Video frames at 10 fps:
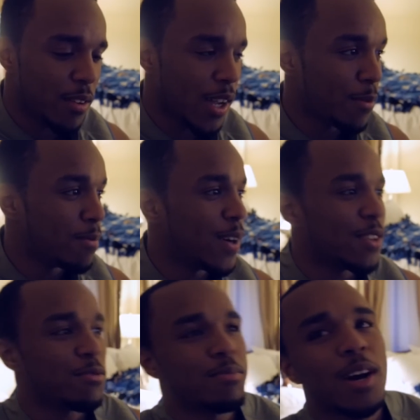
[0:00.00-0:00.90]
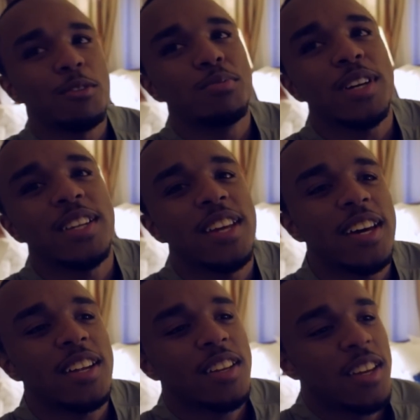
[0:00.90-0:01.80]
A couple months went by, we played
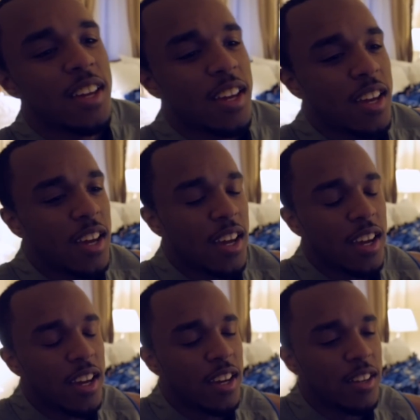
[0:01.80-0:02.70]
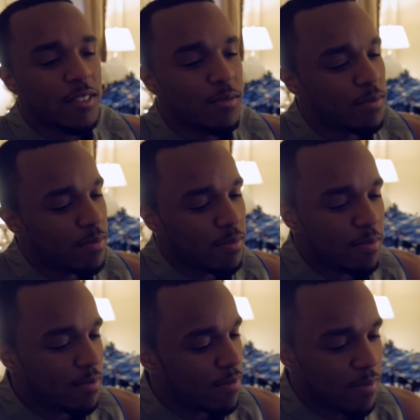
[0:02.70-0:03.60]
that, and
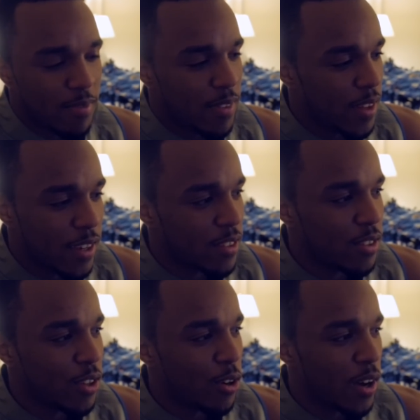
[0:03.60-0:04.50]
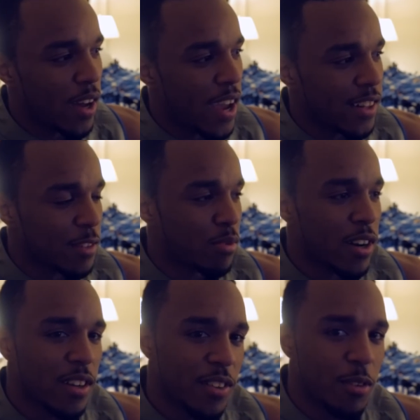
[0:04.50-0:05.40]
next thing you know, Alex
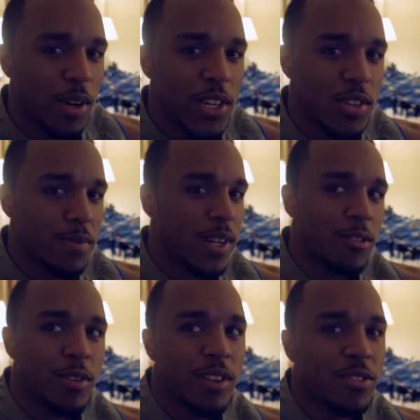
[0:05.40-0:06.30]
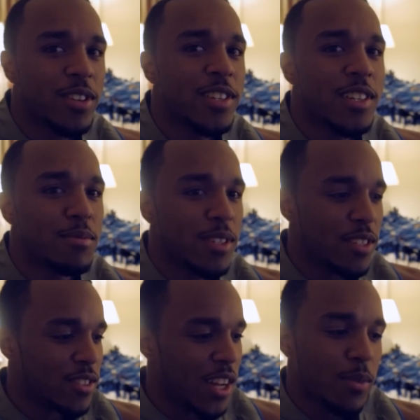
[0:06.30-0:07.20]
brought it on the away trip and everyone else started jumping
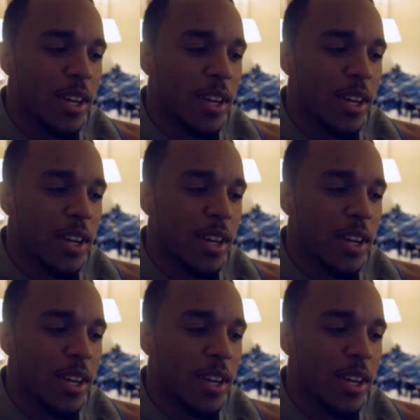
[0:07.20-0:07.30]
in. So now we